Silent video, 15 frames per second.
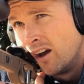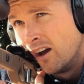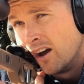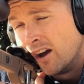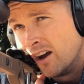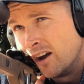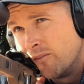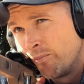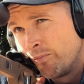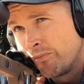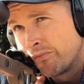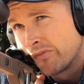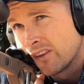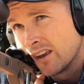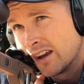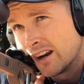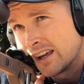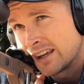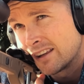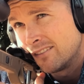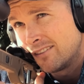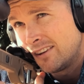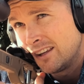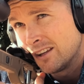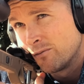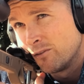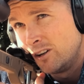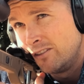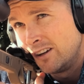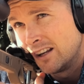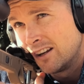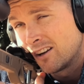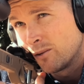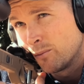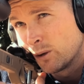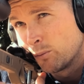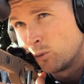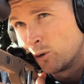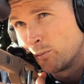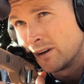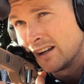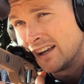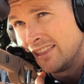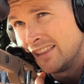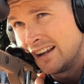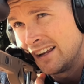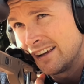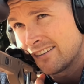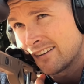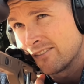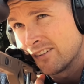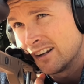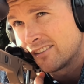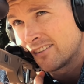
Um, and I can see it moving a little bit more. But nonetheless, I'm going to